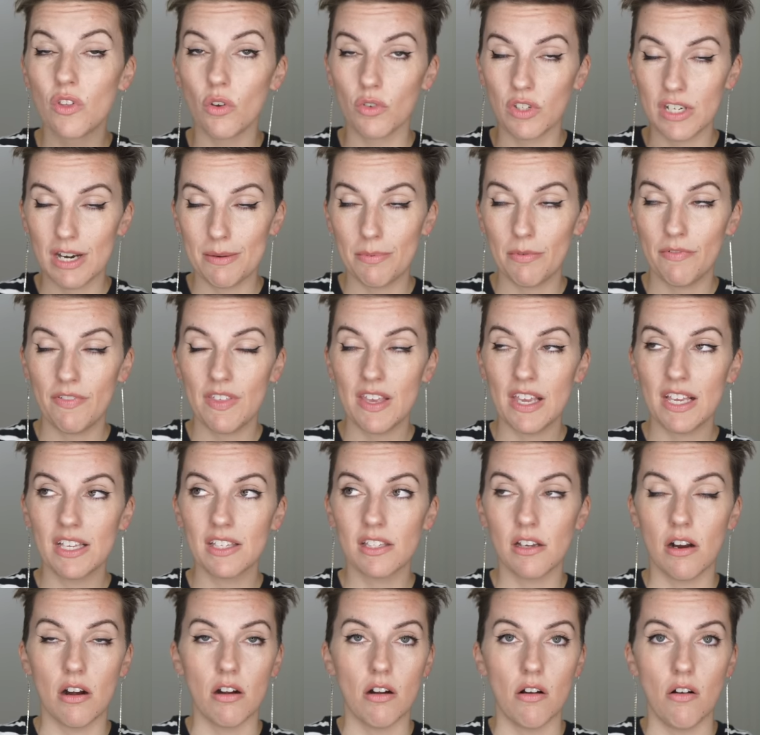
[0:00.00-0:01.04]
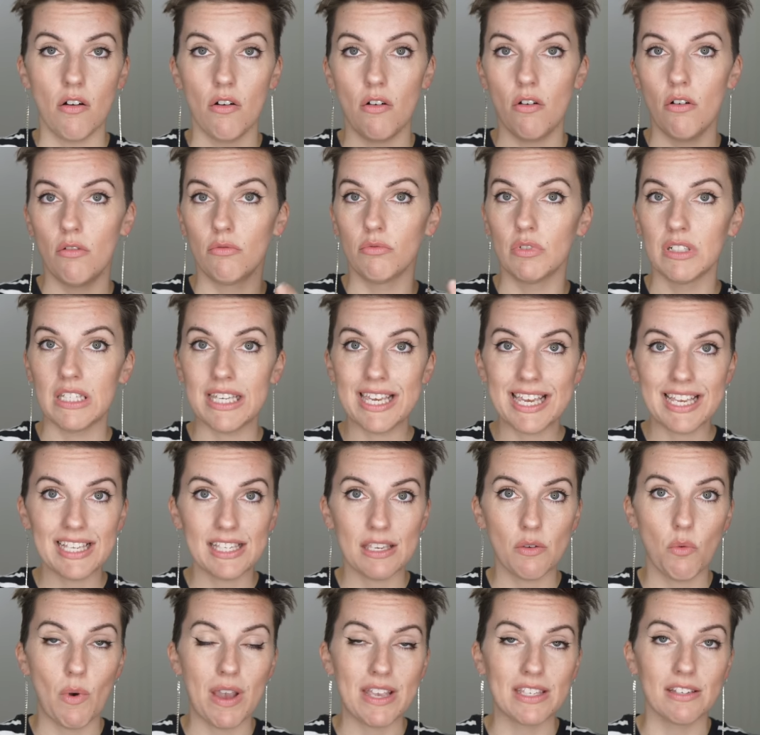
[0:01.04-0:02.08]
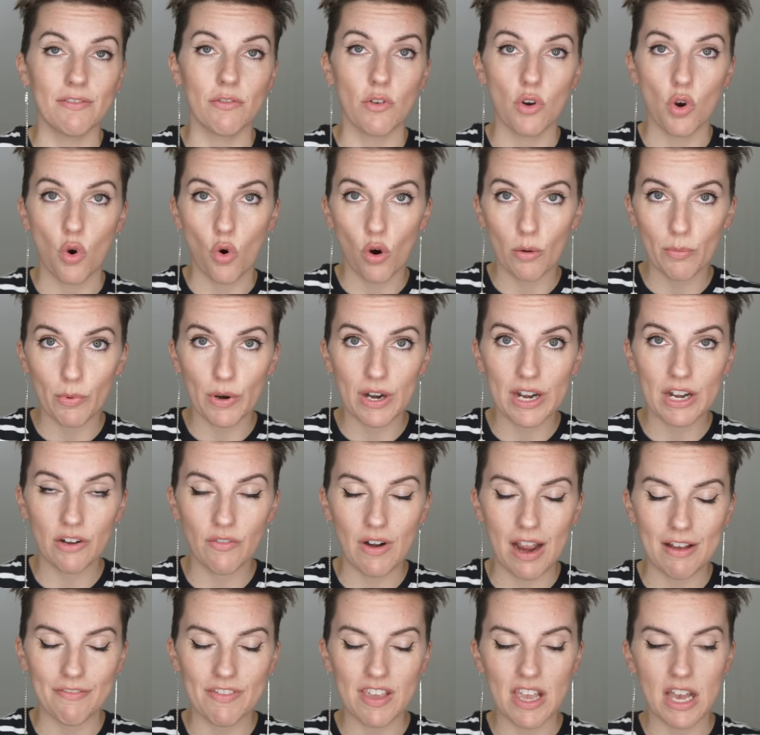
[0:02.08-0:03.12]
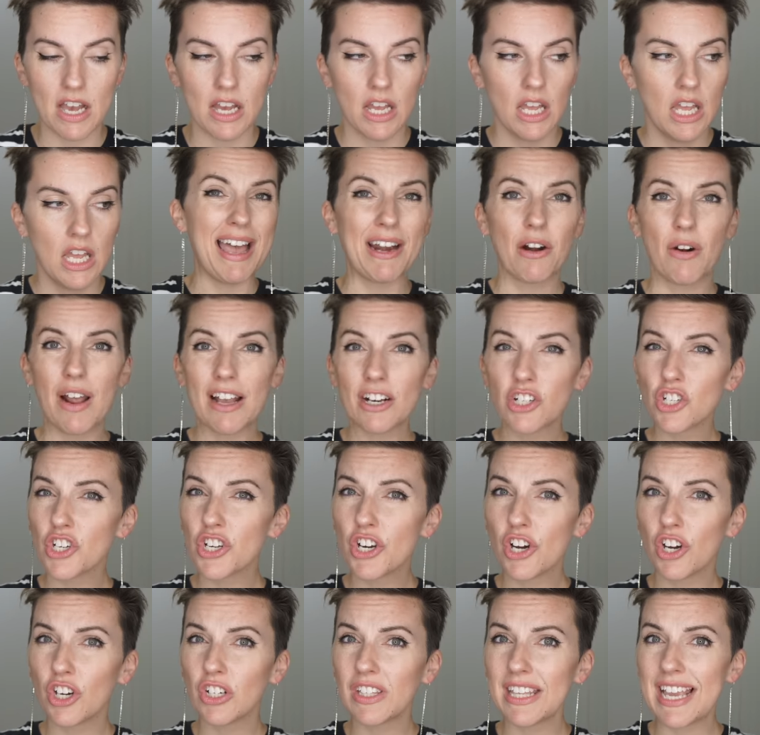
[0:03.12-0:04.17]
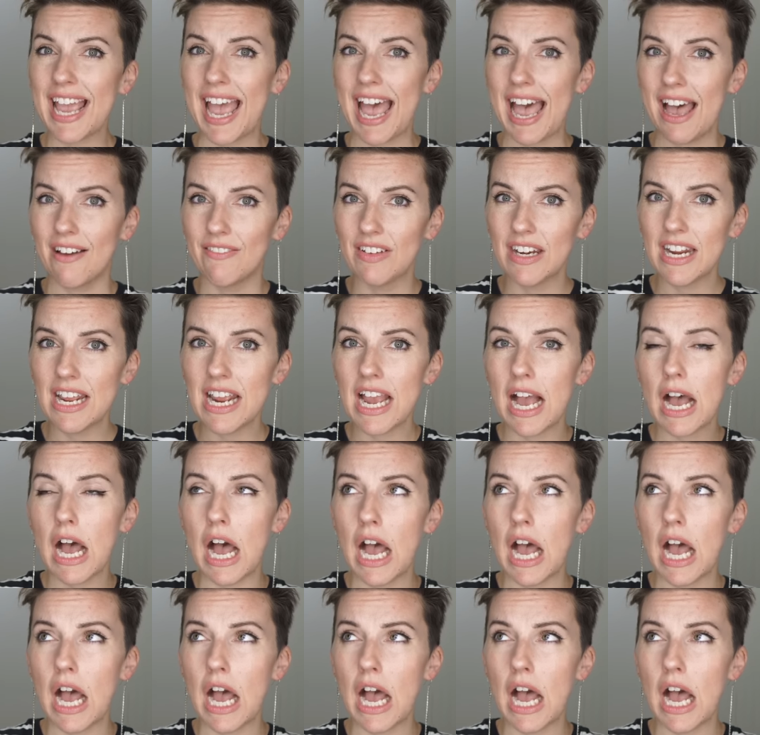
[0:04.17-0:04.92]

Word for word: those type of things are all really easy ways of incorporating raffia. I don't actually currently have any.